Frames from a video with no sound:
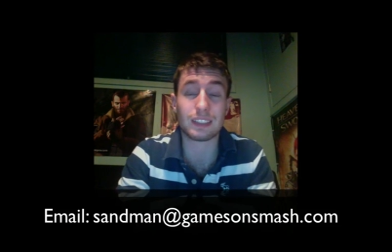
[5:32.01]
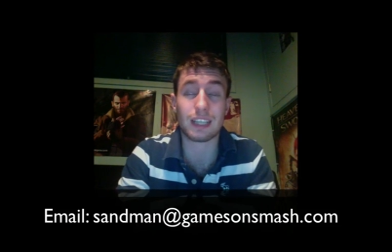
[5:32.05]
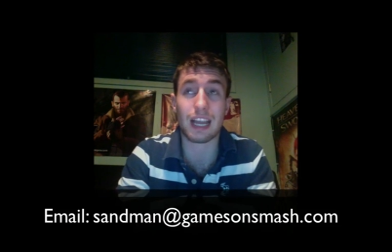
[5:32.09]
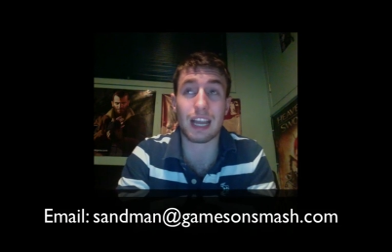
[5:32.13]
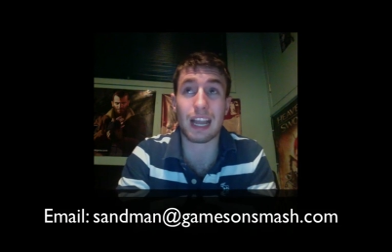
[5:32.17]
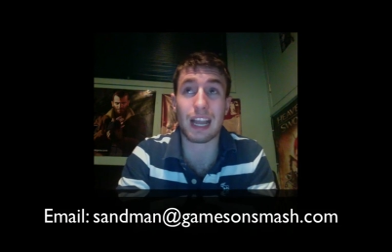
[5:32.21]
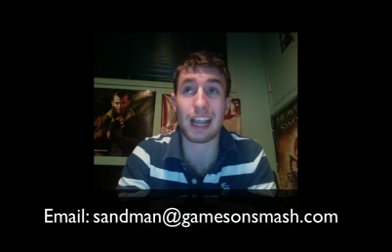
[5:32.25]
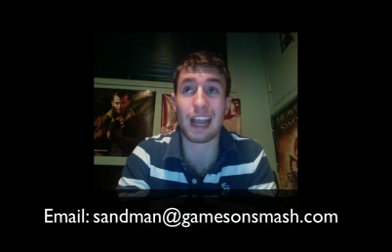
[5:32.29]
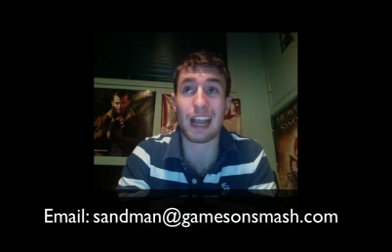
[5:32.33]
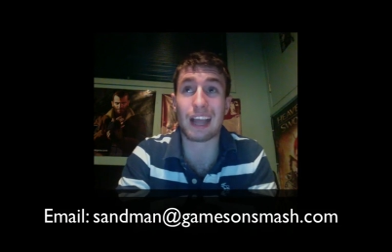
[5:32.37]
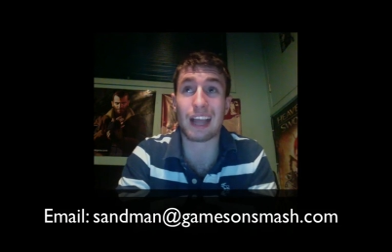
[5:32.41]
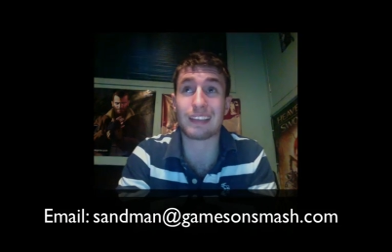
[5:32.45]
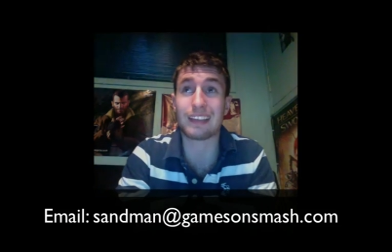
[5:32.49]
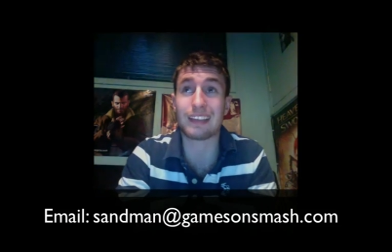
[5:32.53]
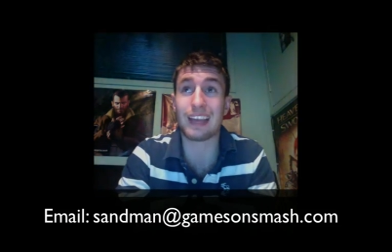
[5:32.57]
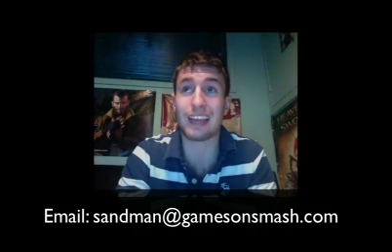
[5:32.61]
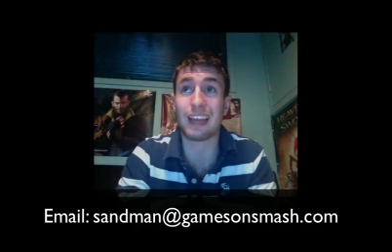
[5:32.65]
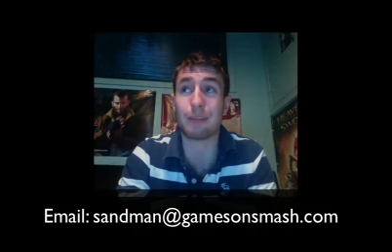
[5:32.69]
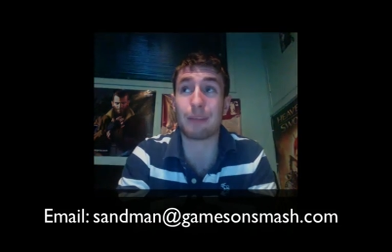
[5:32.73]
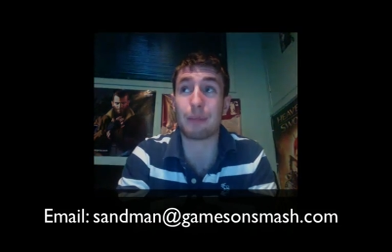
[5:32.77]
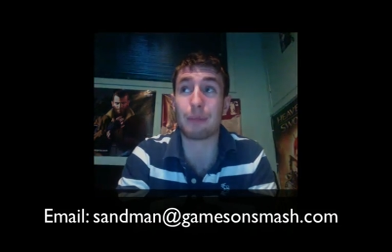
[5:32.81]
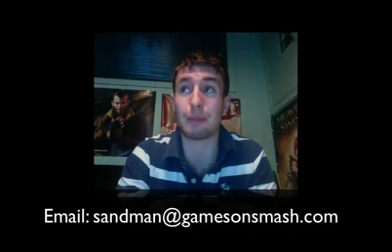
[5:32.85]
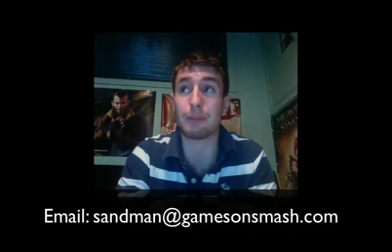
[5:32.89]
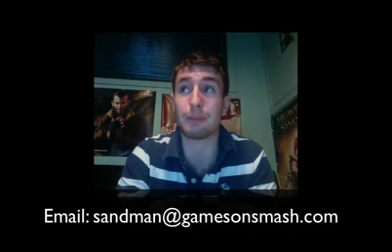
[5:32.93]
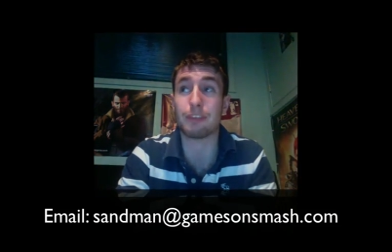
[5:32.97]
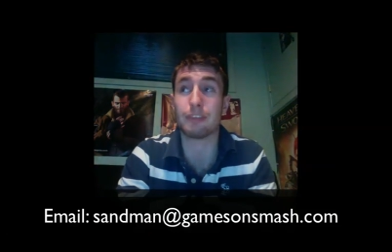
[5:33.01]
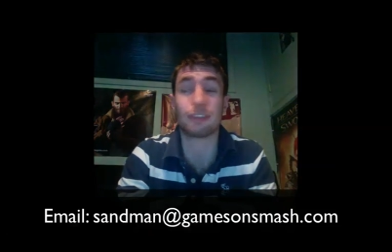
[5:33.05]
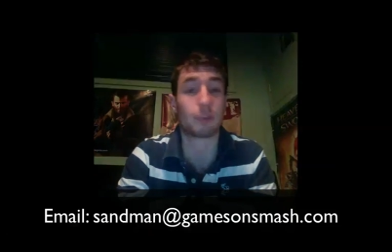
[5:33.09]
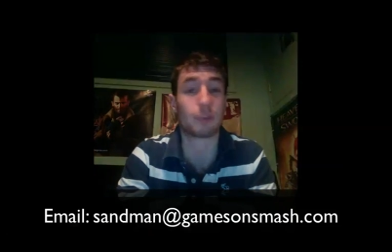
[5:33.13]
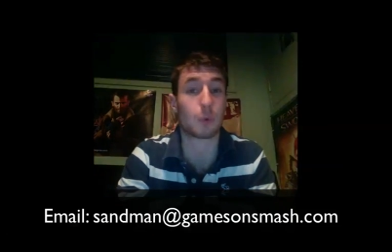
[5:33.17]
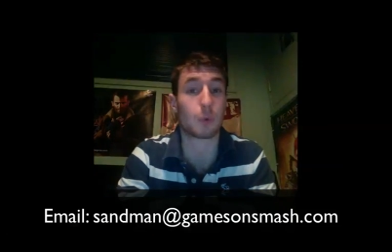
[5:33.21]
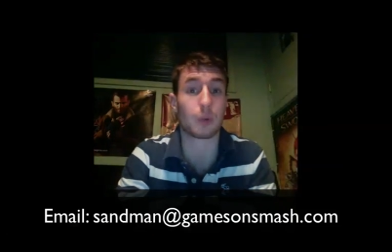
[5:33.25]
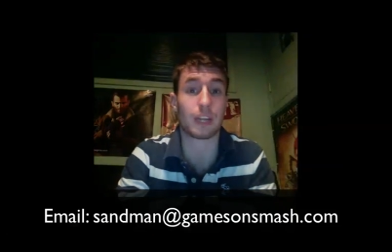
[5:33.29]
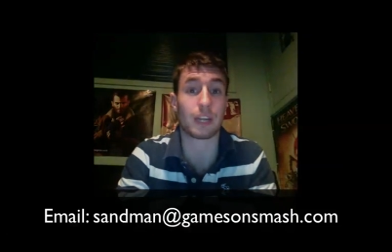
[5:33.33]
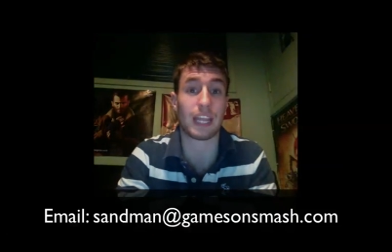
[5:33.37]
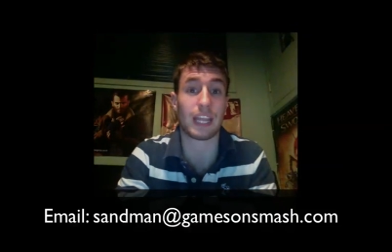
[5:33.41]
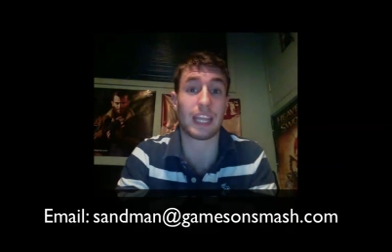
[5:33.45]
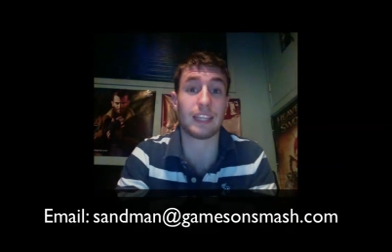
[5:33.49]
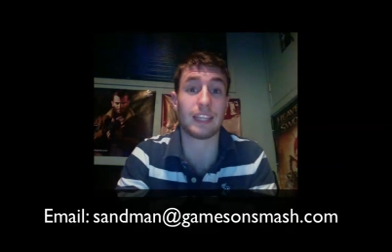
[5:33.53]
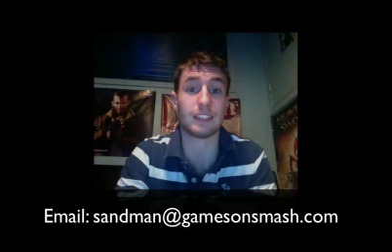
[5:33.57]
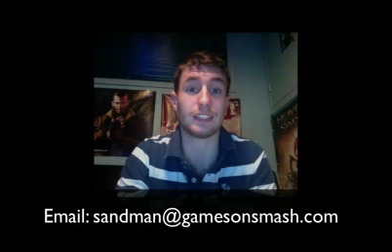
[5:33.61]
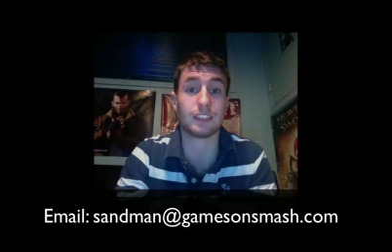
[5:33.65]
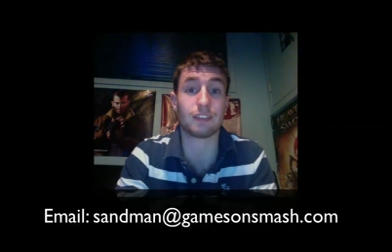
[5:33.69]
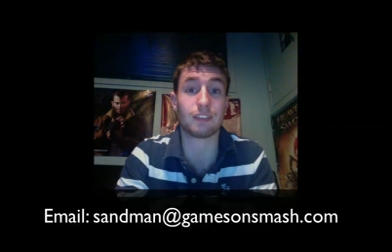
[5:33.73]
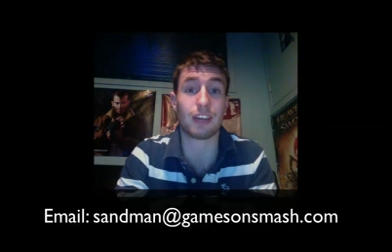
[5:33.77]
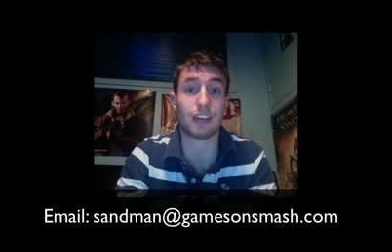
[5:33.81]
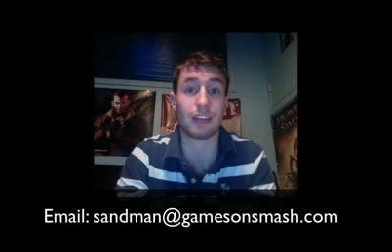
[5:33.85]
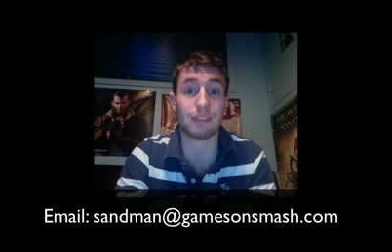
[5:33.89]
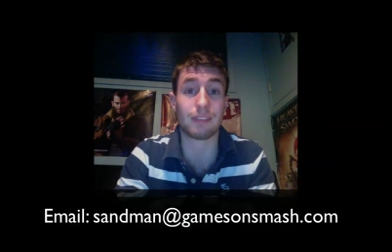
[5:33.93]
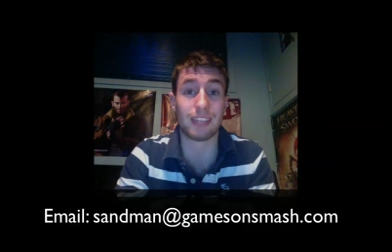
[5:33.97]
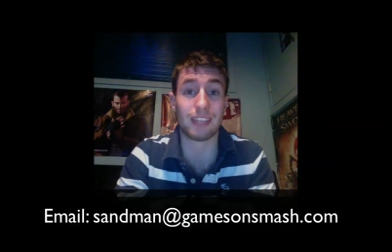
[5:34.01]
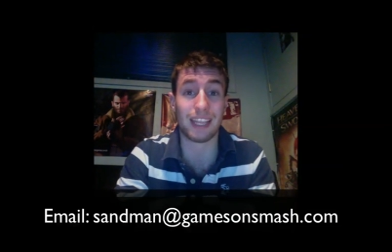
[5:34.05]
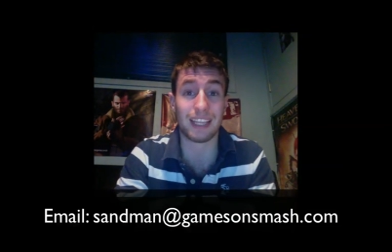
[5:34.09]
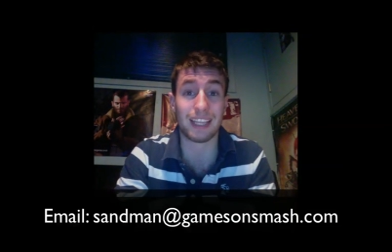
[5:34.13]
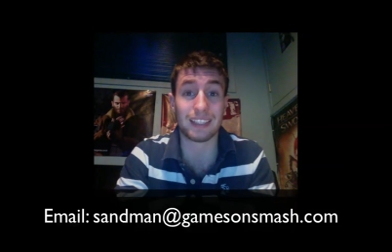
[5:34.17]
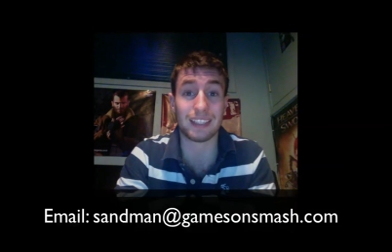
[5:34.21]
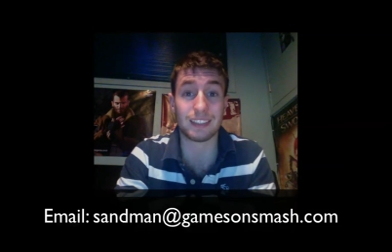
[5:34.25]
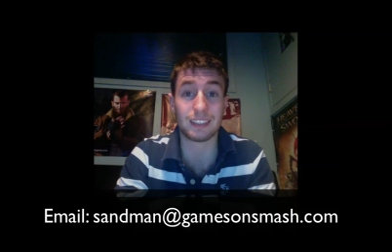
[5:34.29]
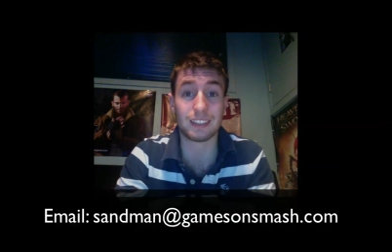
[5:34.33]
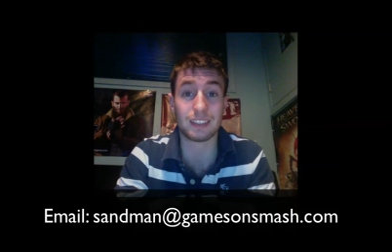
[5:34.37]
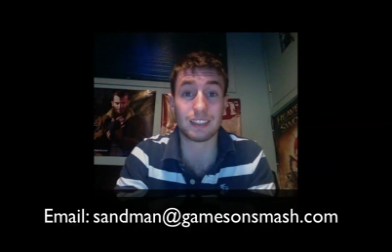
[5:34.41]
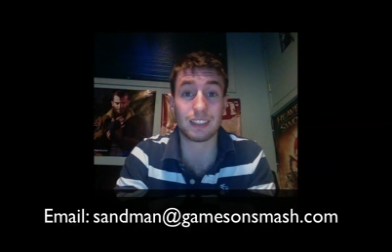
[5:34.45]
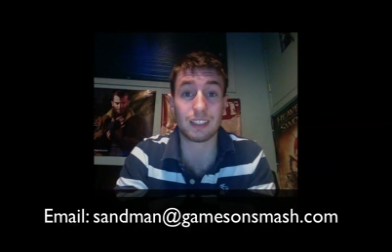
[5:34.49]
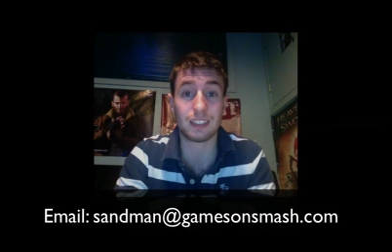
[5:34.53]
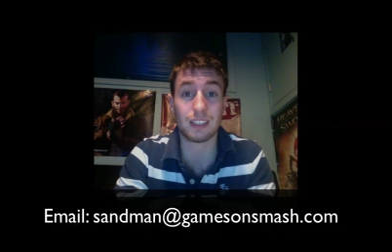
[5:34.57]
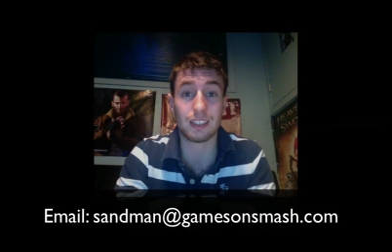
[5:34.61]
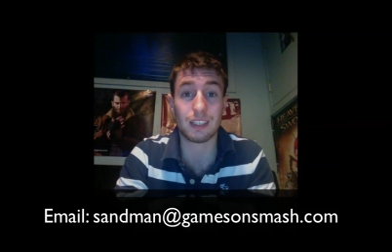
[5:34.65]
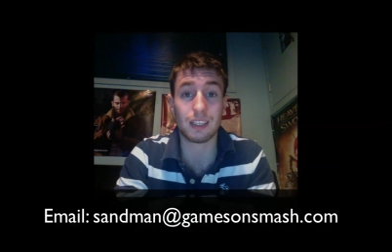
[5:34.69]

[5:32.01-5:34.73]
I got that in maybe 4 days, 5 days.